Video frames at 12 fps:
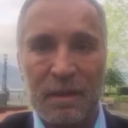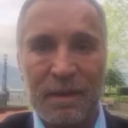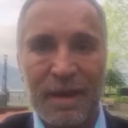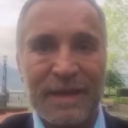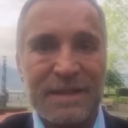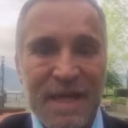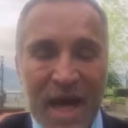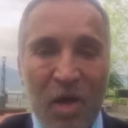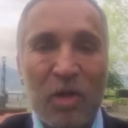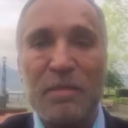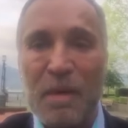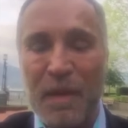And tell
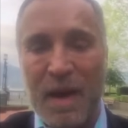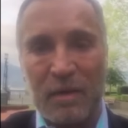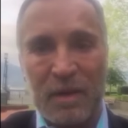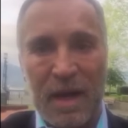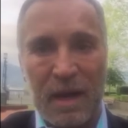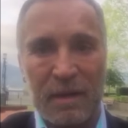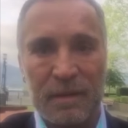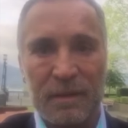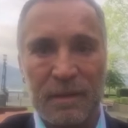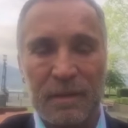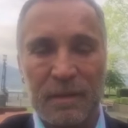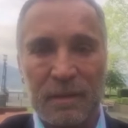them about that.
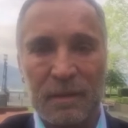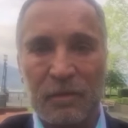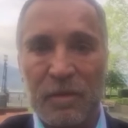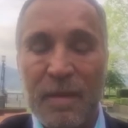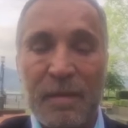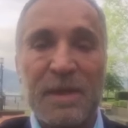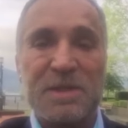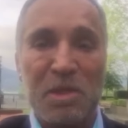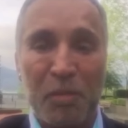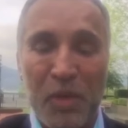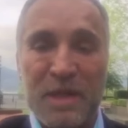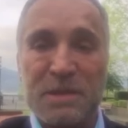Remember, it's the
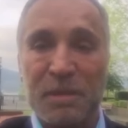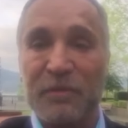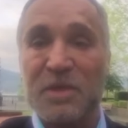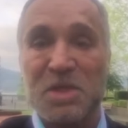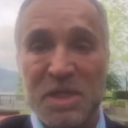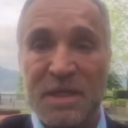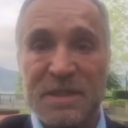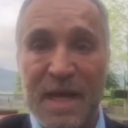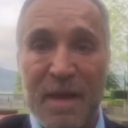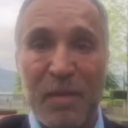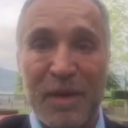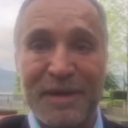principle of the shit
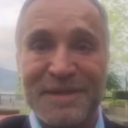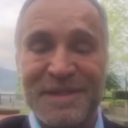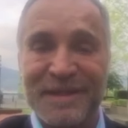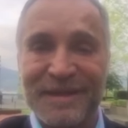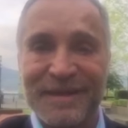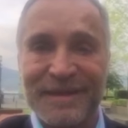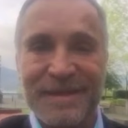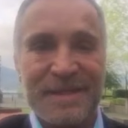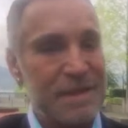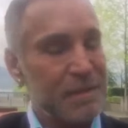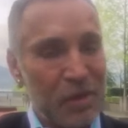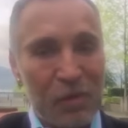sandwich.
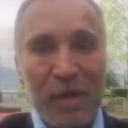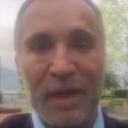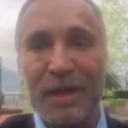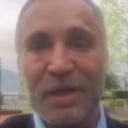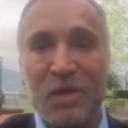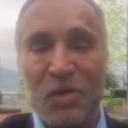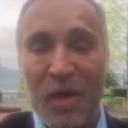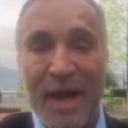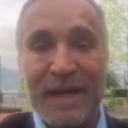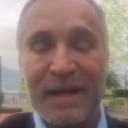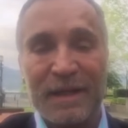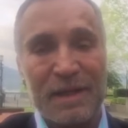Something really
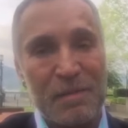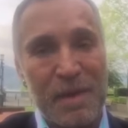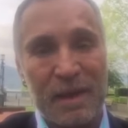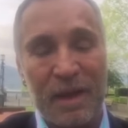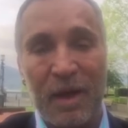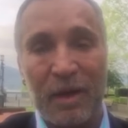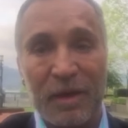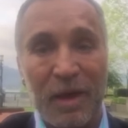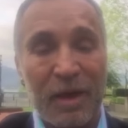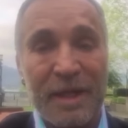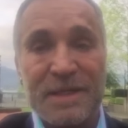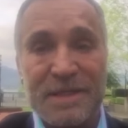great in the middle, on
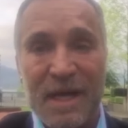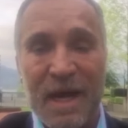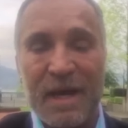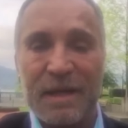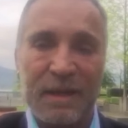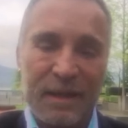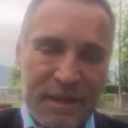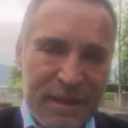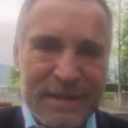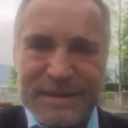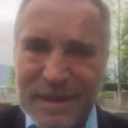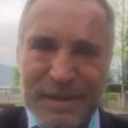each side,
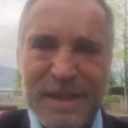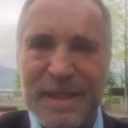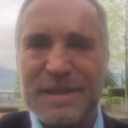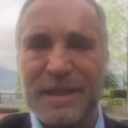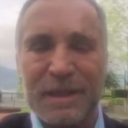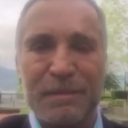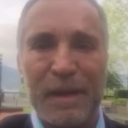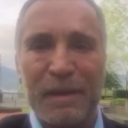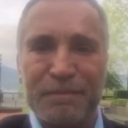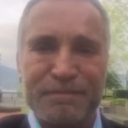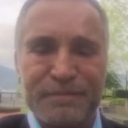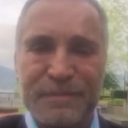and sometimes a little bit of
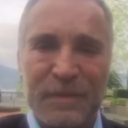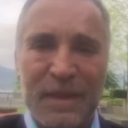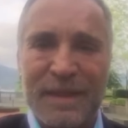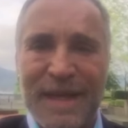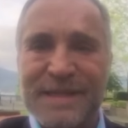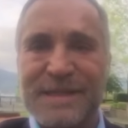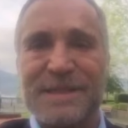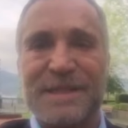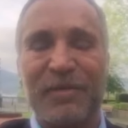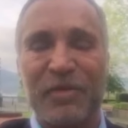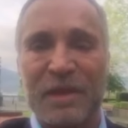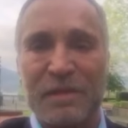the nasty
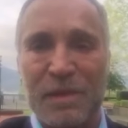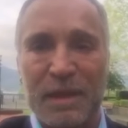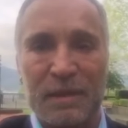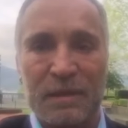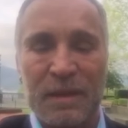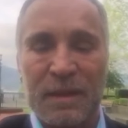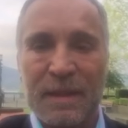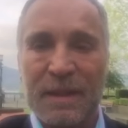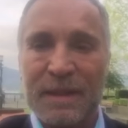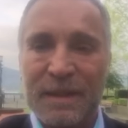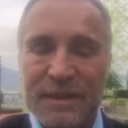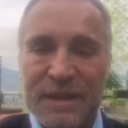stuff in the middle.
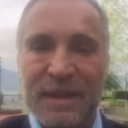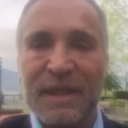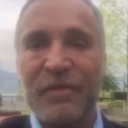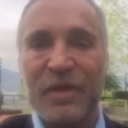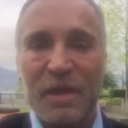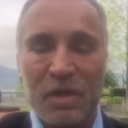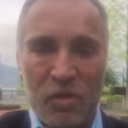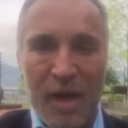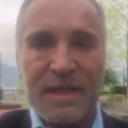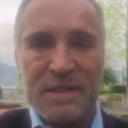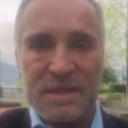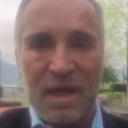Deliver the
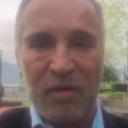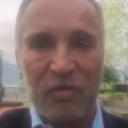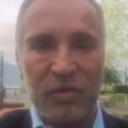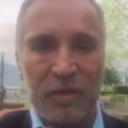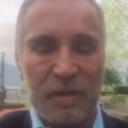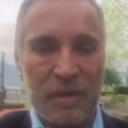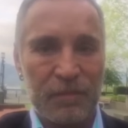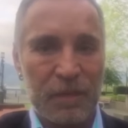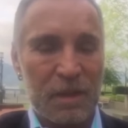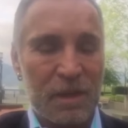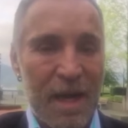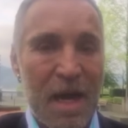great stuff. You
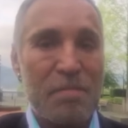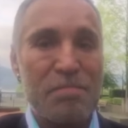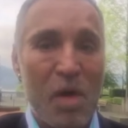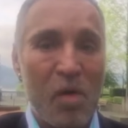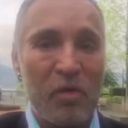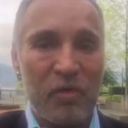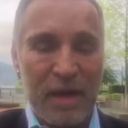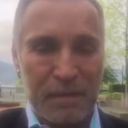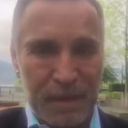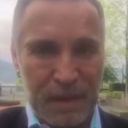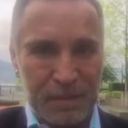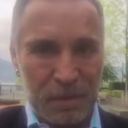can't motivate
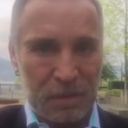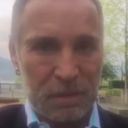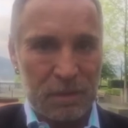people